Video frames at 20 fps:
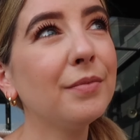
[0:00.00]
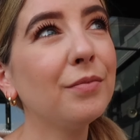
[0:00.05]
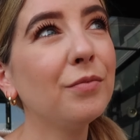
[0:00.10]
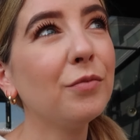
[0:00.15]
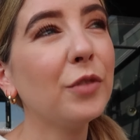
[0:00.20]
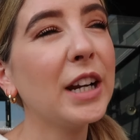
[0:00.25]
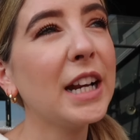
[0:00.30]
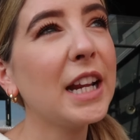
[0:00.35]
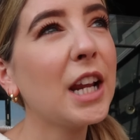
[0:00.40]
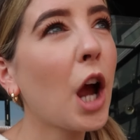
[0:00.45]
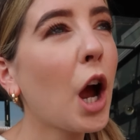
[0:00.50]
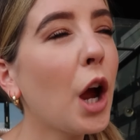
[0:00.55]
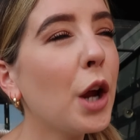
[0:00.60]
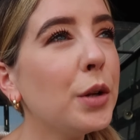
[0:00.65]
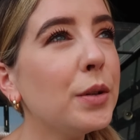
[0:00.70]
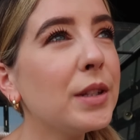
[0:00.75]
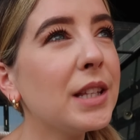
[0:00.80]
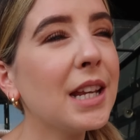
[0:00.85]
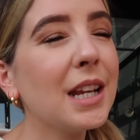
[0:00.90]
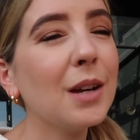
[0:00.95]
really
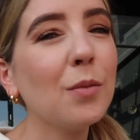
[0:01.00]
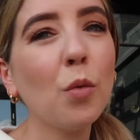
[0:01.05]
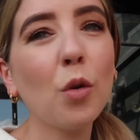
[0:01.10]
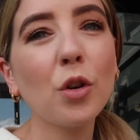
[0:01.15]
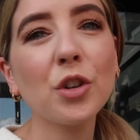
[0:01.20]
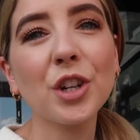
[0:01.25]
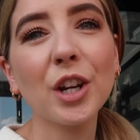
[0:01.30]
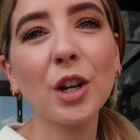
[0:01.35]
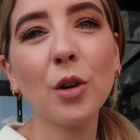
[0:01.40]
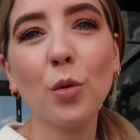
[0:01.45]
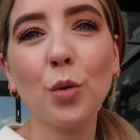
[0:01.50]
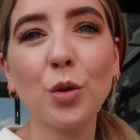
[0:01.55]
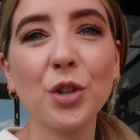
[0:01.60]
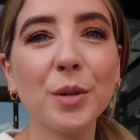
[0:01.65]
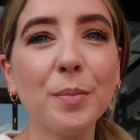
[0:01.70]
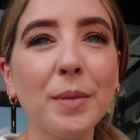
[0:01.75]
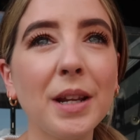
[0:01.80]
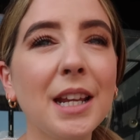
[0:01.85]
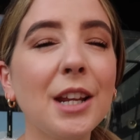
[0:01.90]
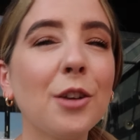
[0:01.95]
cozy and watching
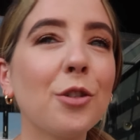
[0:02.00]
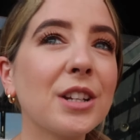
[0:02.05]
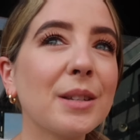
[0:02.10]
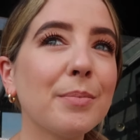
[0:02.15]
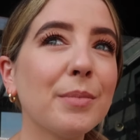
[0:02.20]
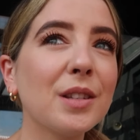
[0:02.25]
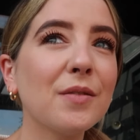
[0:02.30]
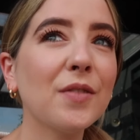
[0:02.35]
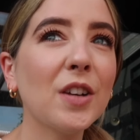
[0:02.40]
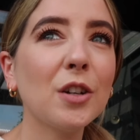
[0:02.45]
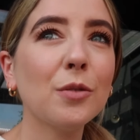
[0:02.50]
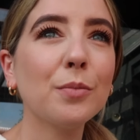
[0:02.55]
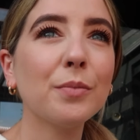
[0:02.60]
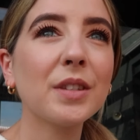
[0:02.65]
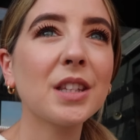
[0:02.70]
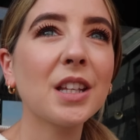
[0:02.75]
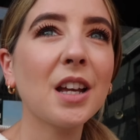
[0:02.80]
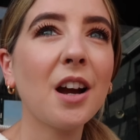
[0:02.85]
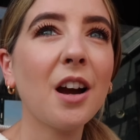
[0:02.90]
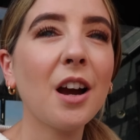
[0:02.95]
autumny Christmas
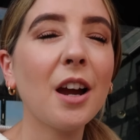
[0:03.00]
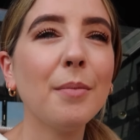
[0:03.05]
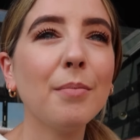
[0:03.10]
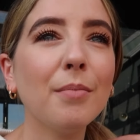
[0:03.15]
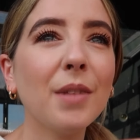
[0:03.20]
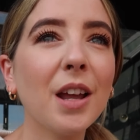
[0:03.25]
films, I'm